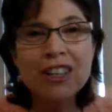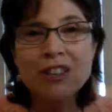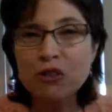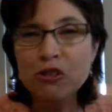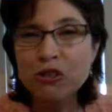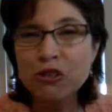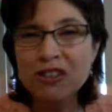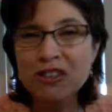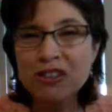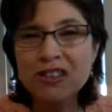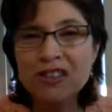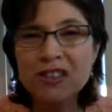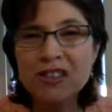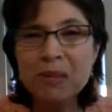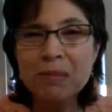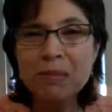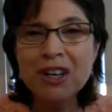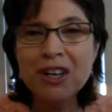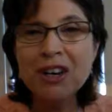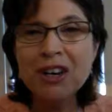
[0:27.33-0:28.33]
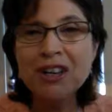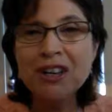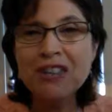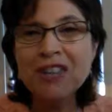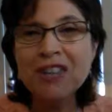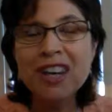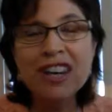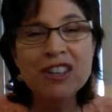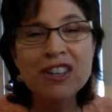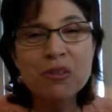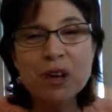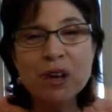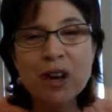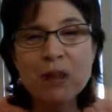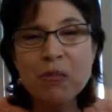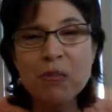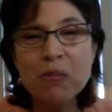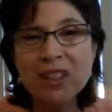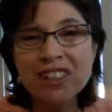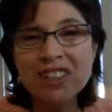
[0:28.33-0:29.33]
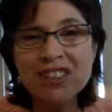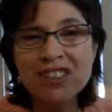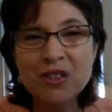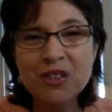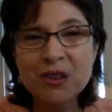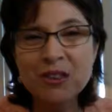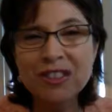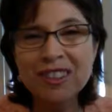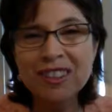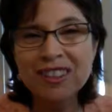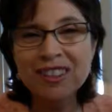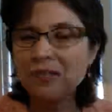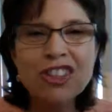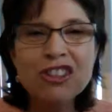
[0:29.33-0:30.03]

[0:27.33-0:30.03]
nutrition seminars, and one-on-one consulting.